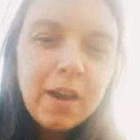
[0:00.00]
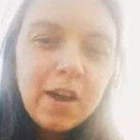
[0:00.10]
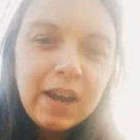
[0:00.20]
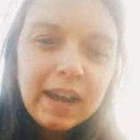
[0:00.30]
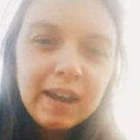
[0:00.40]

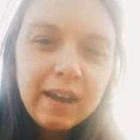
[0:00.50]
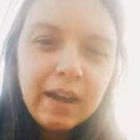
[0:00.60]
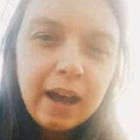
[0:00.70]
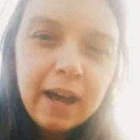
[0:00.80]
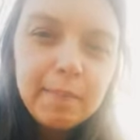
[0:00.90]
Okay,
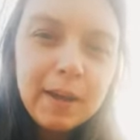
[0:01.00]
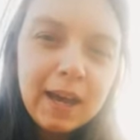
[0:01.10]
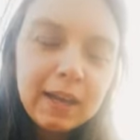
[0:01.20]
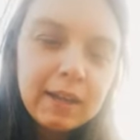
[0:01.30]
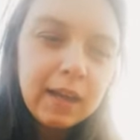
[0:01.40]
I'm
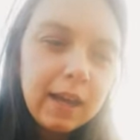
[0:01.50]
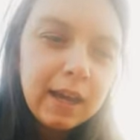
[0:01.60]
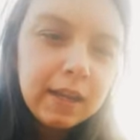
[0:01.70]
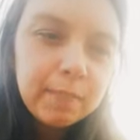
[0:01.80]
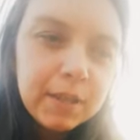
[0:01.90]
back,
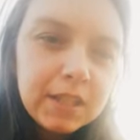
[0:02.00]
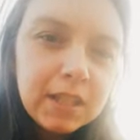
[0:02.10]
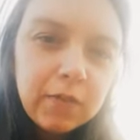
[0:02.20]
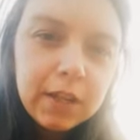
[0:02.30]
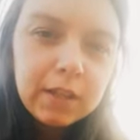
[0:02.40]
and I'm going to see
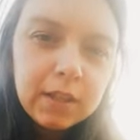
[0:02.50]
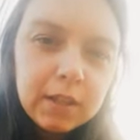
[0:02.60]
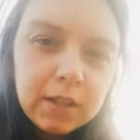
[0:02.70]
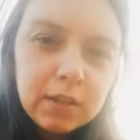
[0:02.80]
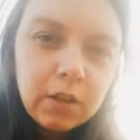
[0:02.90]
if I can get
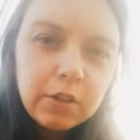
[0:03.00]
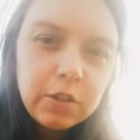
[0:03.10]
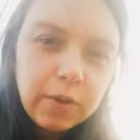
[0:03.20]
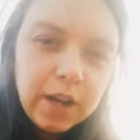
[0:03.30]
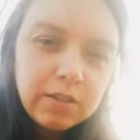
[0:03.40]
this turned
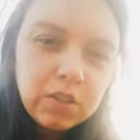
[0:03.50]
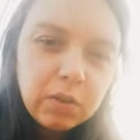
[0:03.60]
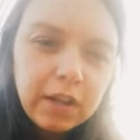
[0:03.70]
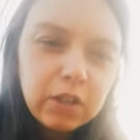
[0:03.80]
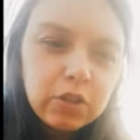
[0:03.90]
around so
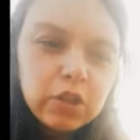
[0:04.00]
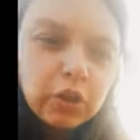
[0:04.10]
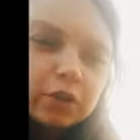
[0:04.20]
I can show